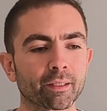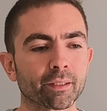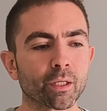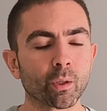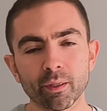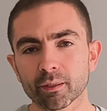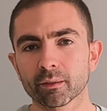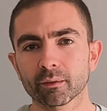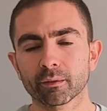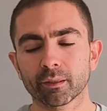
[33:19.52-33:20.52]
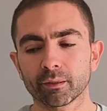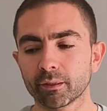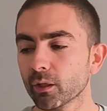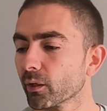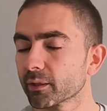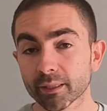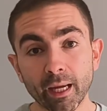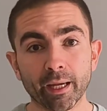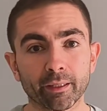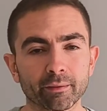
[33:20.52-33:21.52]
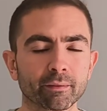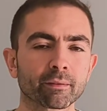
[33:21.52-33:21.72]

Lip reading: in the other side,